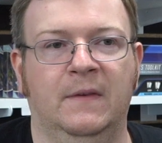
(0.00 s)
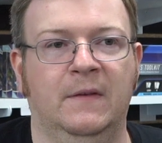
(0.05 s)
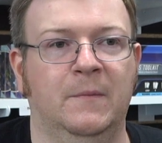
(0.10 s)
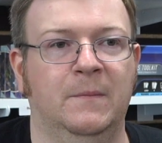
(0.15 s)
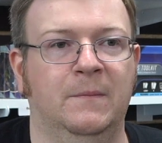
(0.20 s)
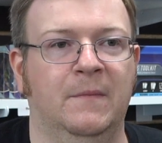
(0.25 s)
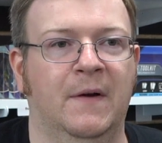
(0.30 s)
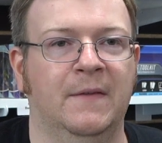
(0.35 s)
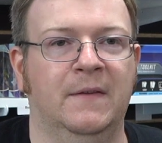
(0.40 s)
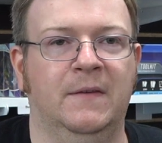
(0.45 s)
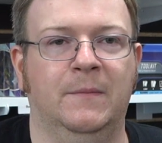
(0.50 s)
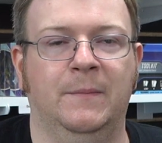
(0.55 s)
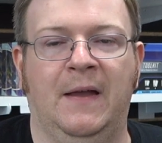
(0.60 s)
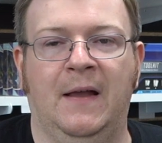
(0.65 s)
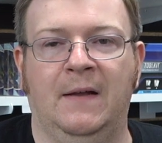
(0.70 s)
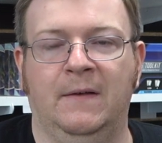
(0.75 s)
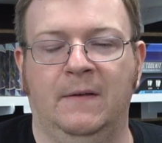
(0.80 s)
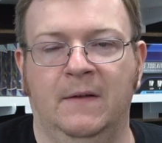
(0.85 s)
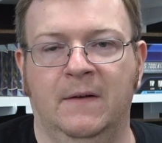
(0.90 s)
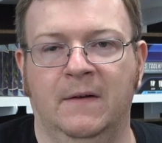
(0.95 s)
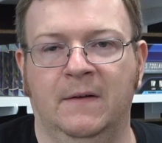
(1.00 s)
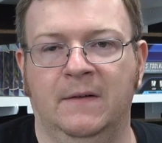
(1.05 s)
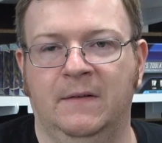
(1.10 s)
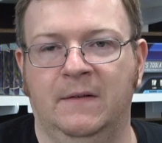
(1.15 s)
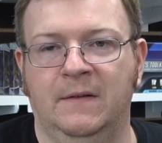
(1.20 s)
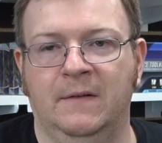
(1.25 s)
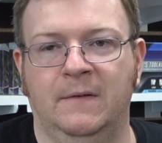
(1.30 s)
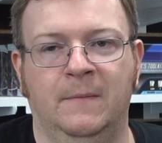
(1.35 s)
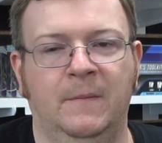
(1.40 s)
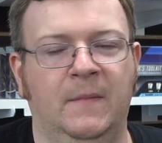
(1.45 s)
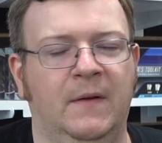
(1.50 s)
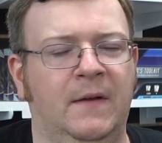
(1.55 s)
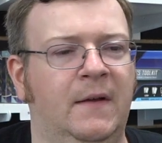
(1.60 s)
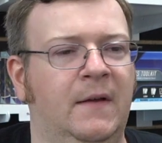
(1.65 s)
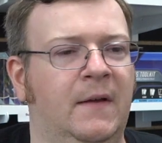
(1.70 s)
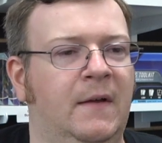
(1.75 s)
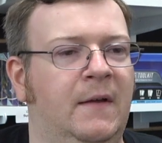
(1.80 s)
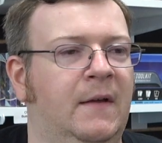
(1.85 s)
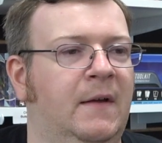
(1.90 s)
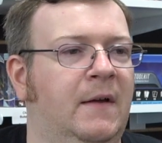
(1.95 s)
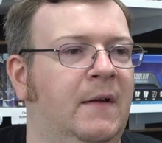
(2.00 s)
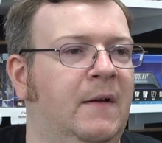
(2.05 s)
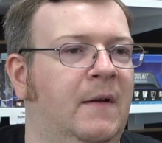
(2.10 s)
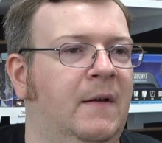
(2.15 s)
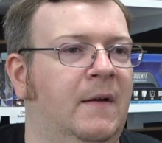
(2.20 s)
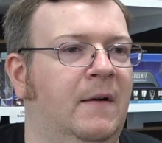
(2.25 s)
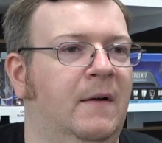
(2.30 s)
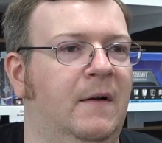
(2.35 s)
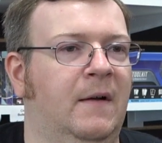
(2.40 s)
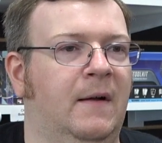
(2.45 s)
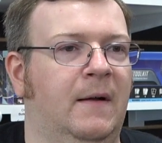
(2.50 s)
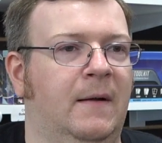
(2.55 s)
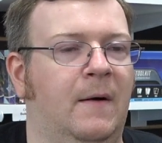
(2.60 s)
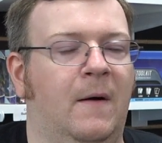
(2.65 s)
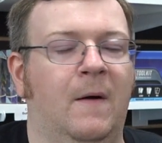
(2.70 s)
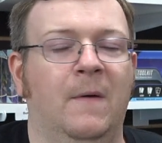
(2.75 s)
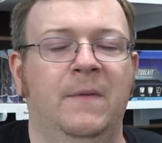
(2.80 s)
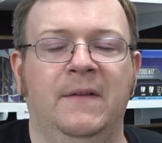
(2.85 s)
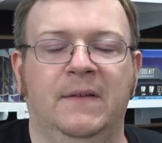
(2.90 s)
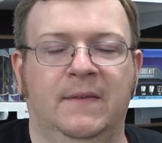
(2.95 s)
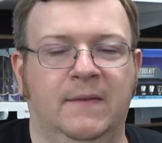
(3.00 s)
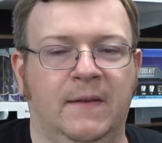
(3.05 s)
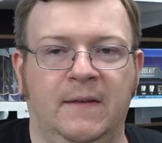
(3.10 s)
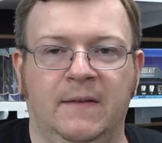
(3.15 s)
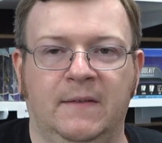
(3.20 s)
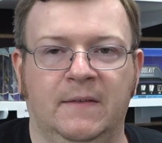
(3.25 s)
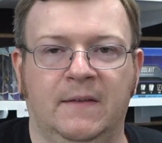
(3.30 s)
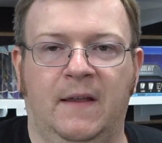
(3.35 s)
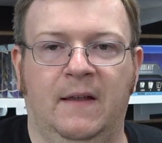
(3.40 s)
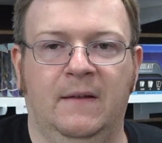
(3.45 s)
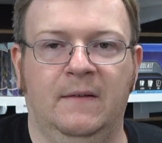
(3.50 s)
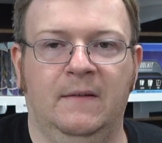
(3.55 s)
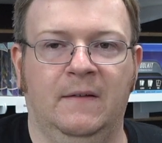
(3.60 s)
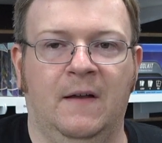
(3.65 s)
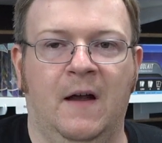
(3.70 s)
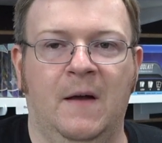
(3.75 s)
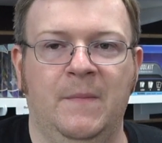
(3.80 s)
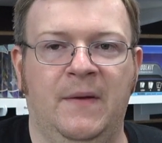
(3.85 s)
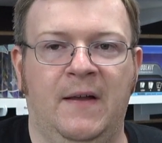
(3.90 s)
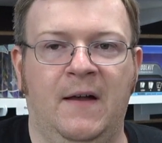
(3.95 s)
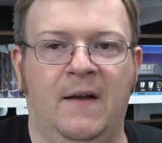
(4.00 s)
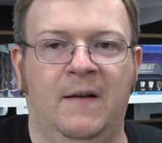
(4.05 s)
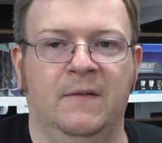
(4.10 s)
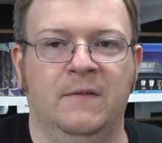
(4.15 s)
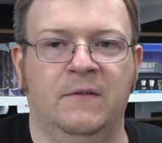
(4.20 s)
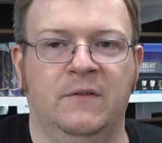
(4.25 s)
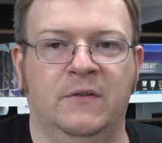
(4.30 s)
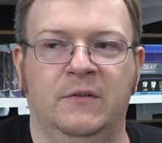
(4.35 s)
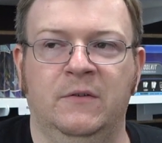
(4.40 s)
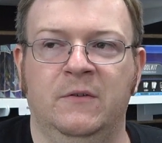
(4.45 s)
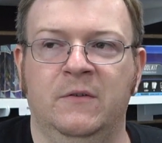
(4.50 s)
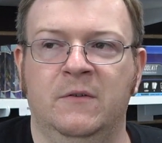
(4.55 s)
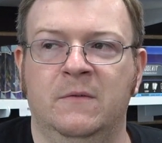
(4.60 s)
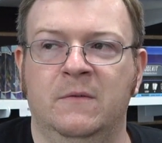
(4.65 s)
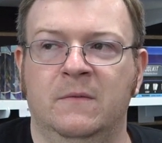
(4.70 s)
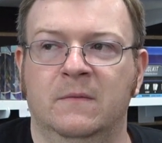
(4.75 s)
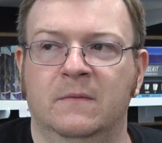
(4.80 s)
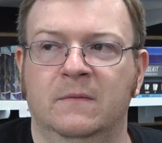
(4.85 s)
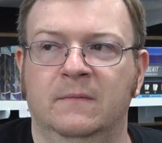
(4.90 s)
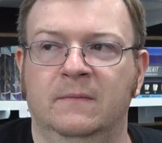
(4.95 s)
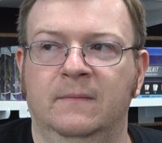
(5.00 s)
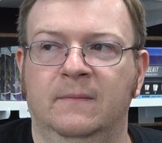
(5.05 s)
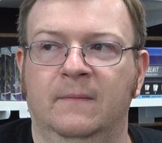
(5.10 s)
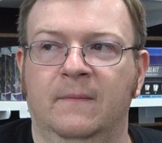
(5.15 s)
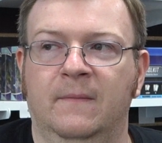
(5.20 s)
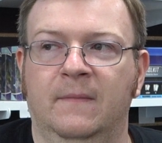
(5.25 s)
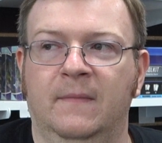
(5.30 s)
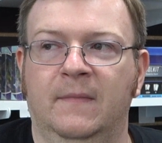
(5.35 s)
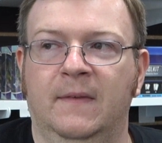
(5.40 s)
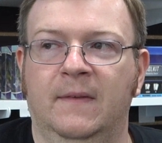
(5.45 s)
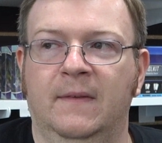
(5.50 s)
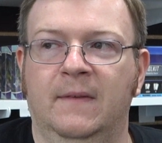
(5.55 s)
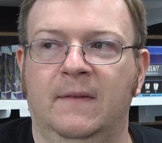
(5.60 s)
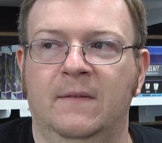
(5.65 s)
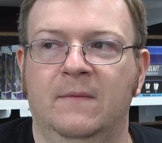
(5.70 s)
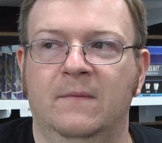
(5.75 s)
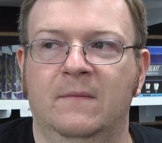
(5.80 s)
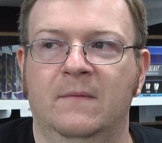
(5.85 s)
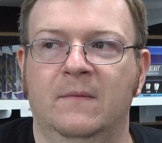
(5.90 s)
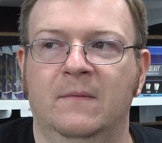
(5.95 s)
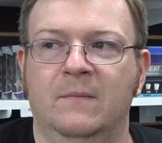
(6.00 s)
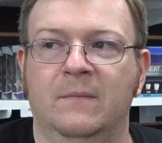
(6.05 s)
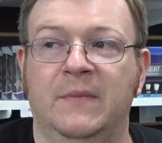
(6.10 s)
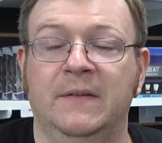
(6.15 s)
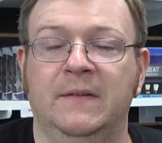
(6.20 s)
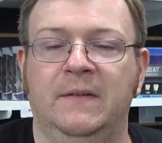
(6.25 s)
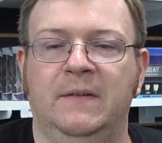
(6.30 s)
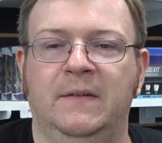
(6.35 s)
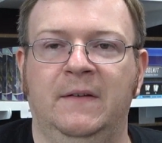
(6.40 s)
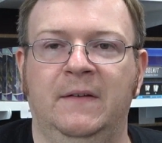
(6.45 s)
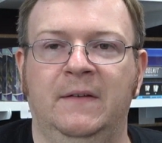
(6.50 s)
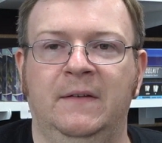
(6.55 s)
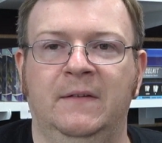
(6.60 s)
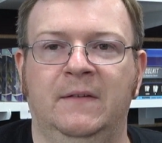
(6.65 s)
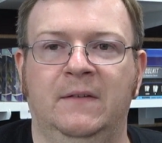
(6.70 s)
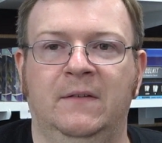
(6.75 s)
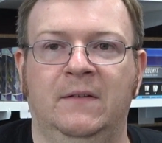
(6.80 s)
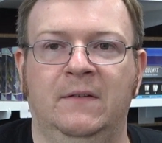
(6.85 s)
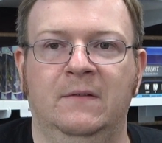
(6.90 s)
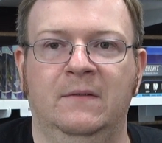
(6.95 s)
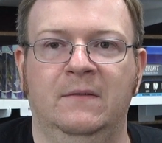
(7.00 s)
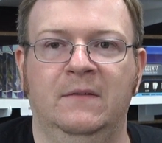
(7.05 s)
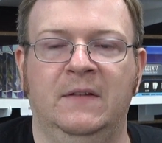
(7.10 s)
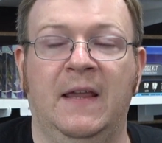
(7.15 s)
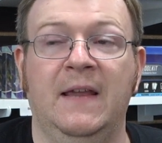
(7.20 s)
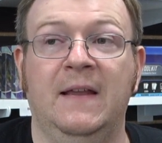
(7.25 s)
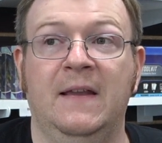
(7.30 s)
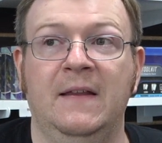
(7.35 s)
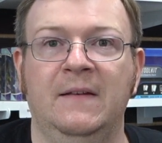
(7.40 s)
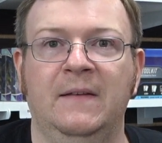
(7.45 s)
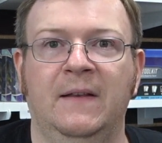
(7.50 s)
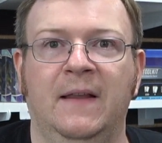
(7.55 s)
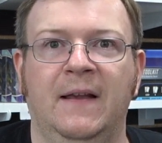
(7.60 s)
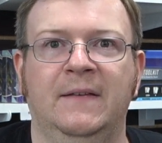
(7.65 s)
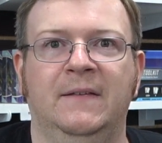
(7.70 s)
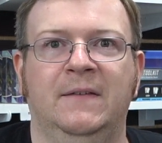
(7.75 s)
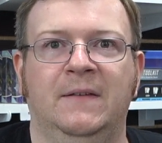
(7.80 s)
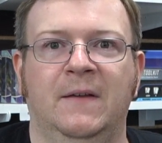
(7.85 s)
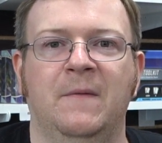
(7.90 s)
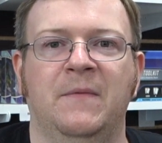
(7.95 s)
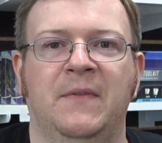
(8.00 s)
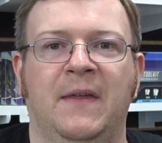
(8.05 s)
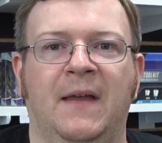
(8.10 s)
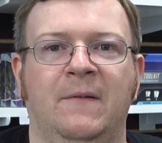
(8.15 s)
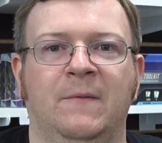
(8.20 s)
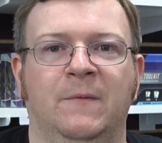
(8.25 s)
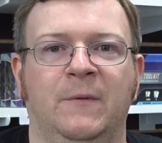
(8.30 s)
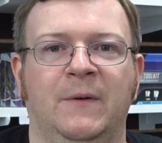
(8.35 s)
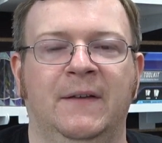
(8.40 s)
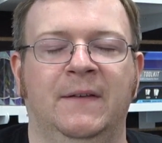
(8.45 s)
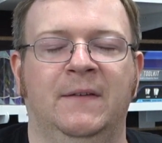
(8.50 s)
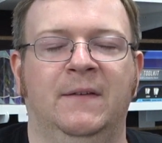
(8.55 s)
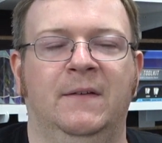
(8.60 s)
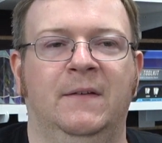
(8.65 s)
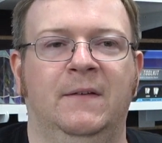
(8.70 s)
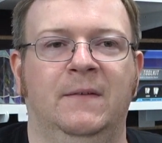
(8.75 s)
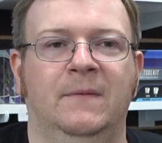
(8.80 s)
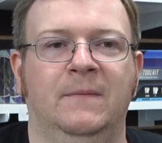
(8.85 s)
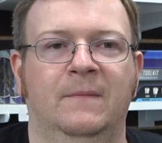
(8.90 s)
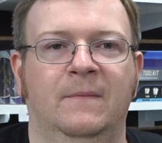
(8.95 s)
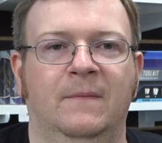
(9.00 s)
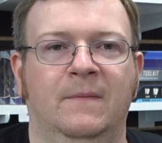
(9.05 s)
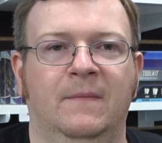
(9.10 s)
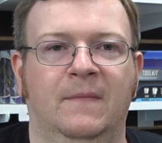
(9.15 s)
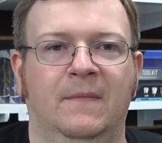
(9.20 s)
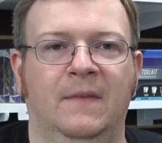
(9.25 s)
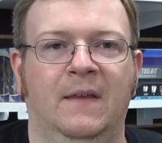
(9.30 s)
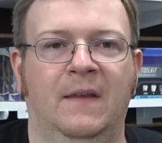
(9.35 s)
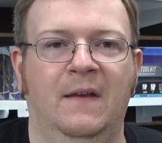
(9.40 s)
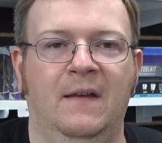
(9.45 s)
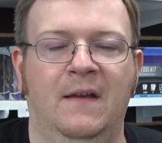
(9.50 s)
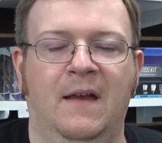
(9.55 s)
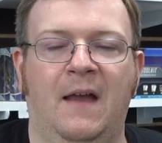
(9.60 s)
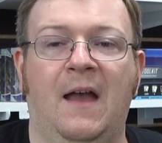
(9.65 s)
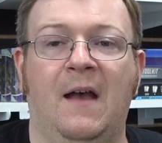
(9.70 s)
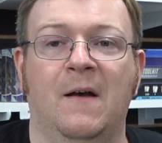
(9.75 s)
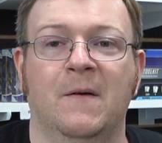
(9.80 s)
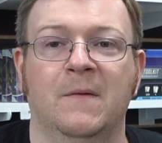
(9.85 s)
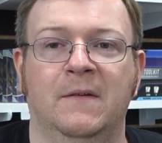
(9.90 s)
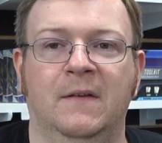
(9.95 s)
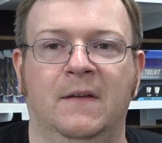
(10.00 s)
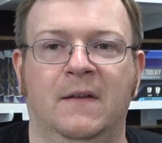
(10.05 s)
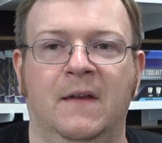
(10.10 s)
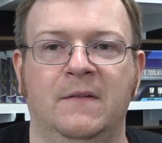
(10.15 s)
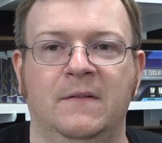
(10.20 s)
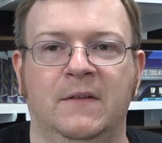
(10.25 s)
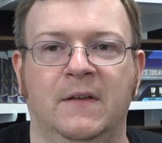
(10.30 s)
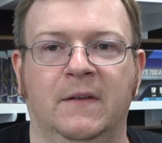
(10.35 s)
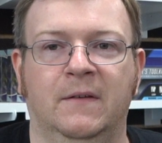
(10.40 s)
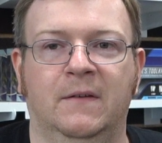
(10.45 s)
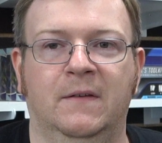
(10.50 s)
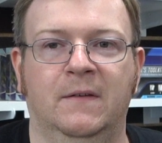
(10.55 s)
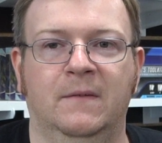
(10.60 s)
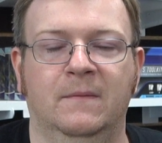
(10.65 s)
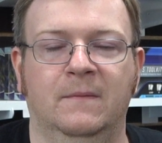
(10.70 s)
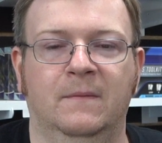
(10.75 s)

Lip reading: months backlogged still, all these things compound to businesses taking less of that risk out and just